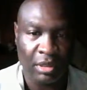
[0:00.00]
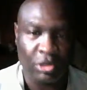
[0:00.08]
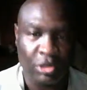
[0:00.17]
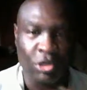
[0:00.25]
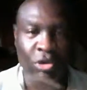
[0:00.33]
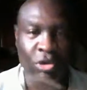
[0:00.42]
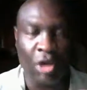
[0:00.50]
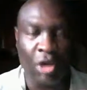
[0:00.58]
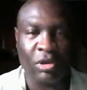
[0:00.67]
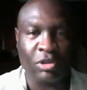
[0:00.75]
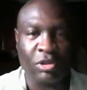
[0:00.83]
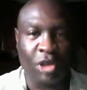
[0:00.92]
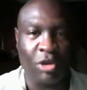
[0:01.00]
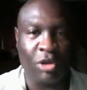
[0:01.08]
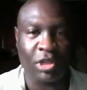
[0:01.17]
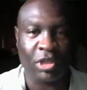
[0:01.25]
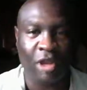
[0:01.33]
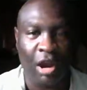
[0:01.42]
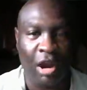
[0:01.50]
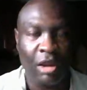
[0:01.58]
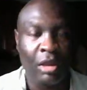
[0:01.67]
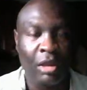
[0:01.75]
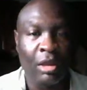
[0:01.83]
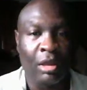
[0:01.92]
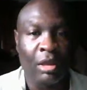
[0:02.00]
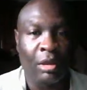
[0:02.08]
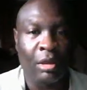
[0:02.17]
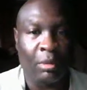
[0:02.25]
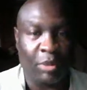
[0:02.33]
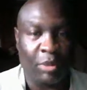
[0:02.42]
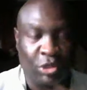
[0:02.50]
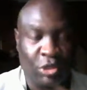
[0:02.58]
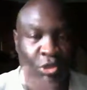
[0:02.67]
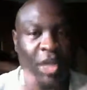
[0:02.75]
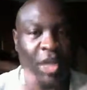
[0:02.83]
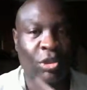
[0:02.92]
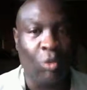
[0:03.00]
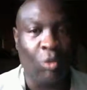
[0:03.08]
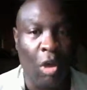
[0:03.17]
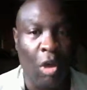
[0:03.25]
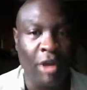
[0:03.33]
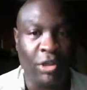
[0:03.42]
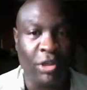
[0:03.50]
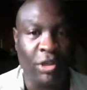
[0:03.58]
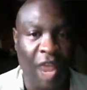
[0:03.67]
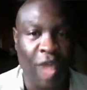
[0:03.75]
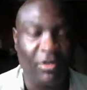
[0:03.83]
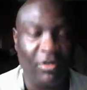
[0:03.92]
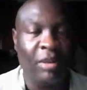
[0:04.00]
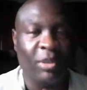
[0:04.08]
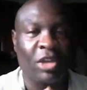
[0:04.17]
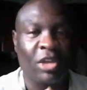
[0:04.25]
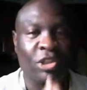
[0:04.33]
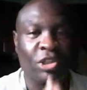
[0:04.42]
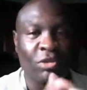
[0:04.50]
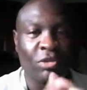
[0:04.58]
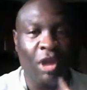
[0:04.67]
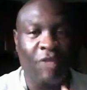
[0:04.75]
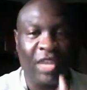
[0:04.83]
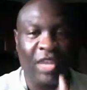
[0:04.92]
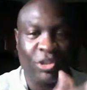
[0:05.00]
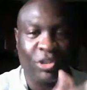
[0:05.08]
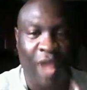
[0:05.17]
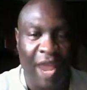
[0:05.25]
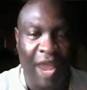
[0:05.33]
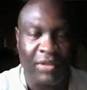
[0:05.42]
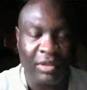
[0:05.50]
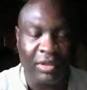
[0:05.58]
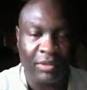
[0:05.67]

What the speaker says: You don't control the car, but you try to warn the driver, because you know if that driver